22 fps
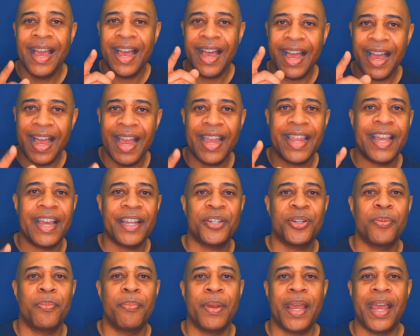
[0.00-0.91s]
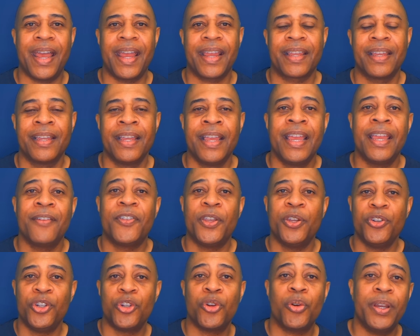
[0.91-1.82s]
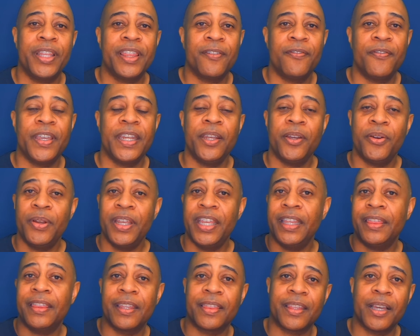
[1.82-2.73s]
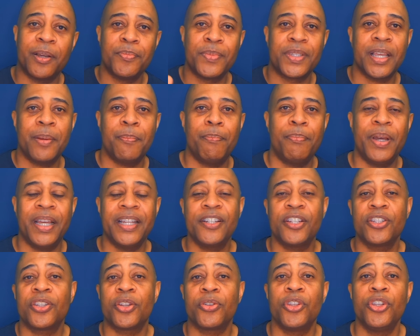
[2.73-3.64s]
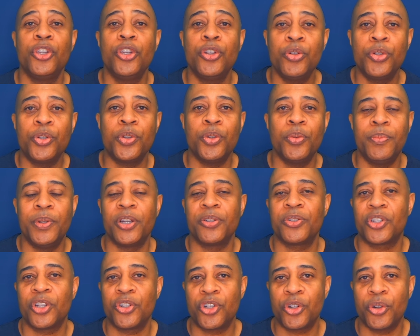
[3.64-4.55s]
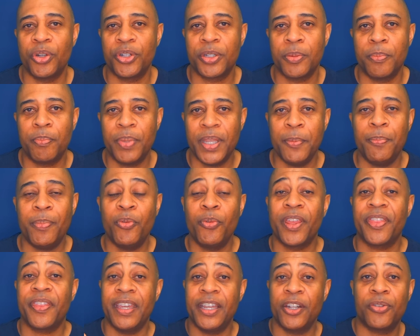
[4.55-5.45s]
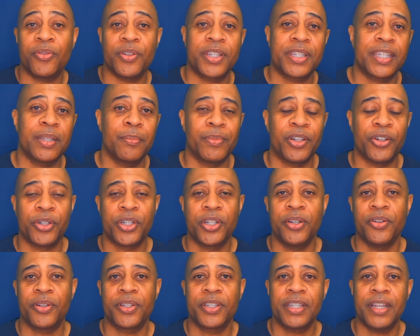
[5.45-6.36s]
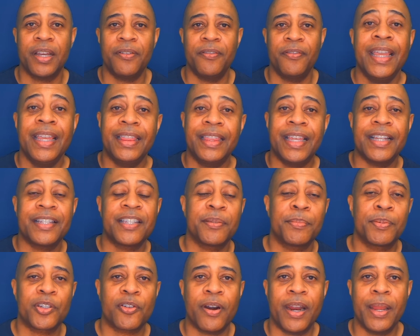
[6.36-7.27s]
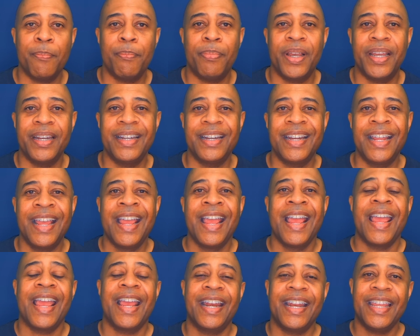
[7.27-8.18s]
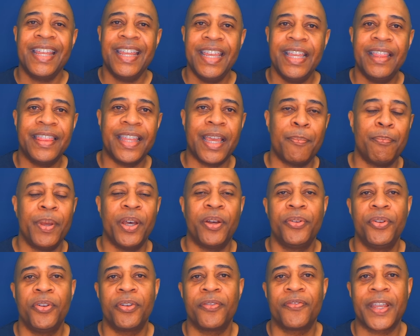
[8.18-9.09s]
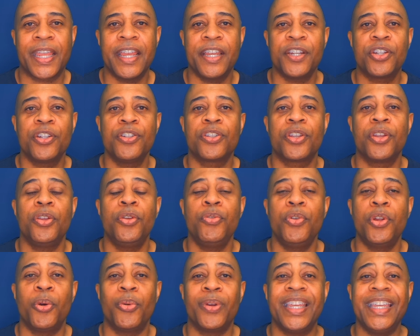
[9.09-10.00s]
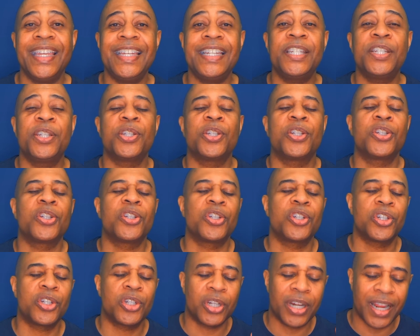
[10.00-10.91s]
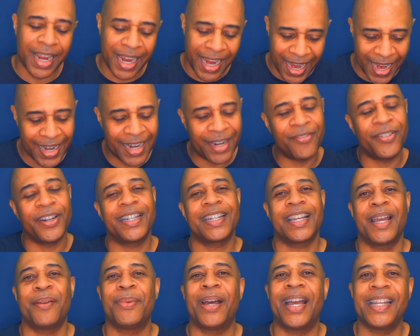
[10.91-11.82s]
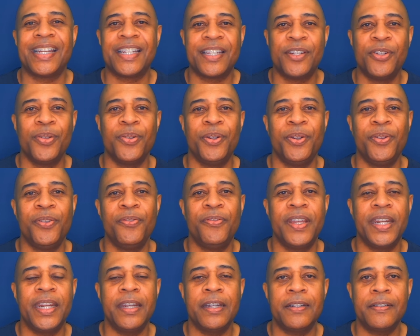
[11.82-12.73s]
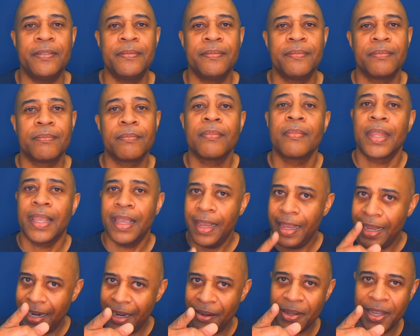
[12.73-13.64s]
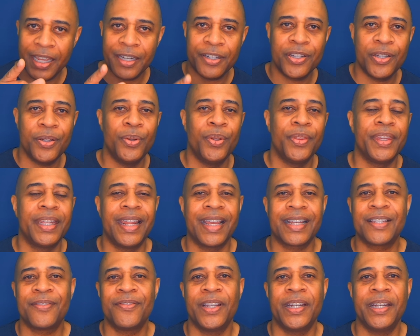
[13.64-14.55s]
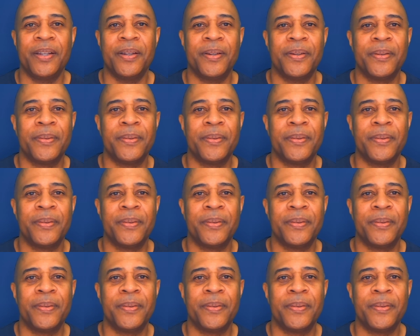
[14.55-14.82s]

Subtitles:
I got your back. If you enjoyed the video, hit the thumbs up button so YouTube knows to show it to people with interests similar to yourself. Hit that subscribe button and hit that bell notification so you know each and every time I do a new video. And I'll catch you in the next video.